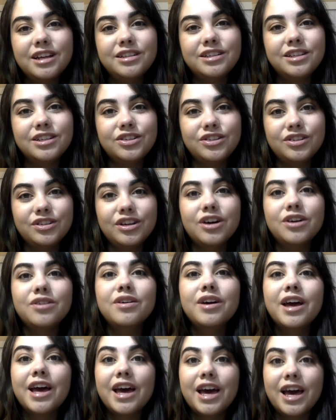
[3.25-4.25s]
Tessutto,
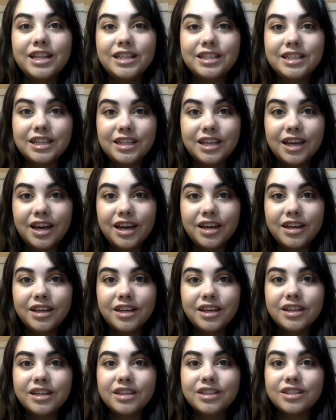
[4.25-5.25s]
and today
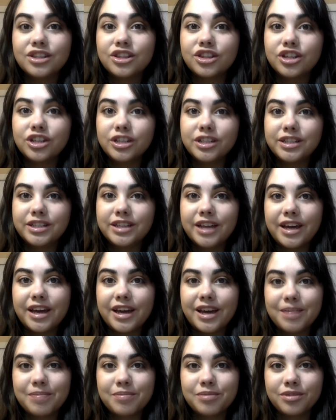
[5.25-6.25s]
is Thursday,
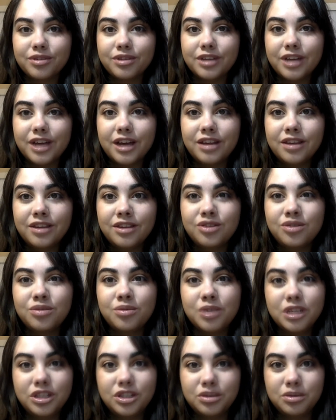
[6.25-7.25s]
April 9th,
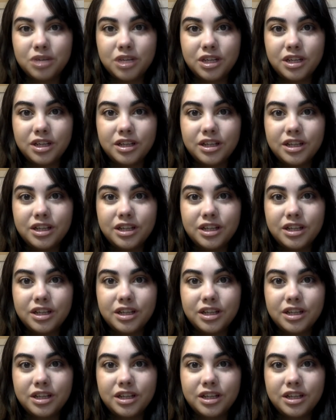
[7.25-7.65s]
2020.